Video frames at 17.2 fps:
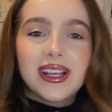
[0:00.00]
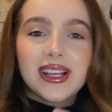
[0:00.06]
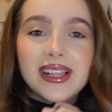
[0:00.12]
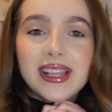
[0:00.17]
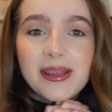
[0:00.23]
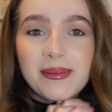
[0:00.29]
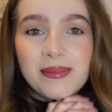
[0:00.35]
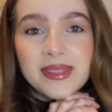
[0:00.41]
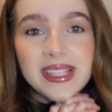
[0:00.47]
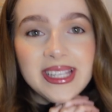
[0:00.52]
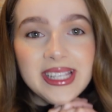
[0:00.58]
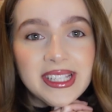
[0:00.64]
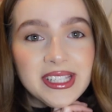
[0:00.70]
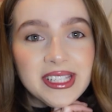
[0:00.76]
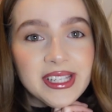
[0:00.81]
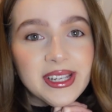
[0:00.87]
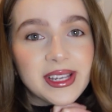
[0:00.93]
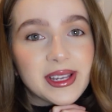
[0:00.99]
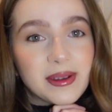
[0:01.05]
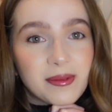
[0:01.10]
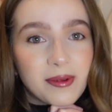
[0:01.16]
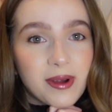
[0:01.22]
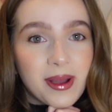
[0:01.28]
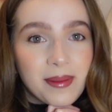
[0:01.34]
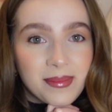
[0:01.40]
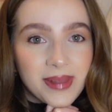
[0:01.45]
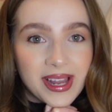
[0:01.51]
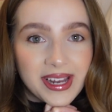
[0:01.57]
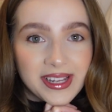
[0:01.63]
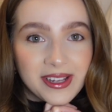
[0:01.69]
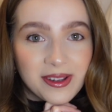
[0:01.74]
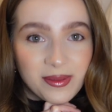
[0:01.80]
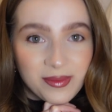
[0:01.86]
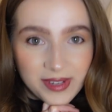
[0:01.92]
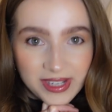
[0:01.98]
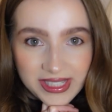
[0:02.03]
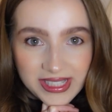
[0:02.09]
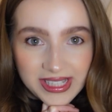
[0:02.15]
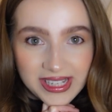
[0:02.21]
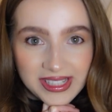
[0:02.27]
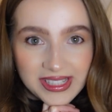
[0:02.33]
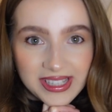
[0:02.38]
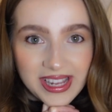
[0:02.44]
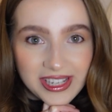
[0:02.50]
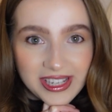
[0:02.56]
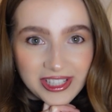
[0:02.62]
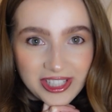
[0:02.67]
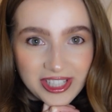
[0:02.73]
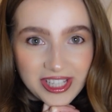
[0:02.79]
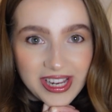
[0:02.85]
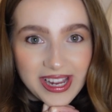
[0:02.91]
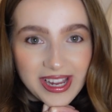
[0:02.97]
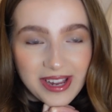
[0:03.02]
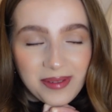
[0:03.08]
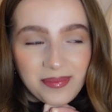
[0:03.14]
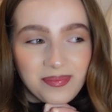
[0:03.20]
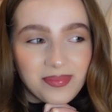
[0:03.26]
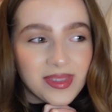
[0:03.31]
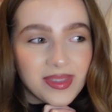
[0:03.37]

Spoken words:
glimpse into what I'm planning on reading next year.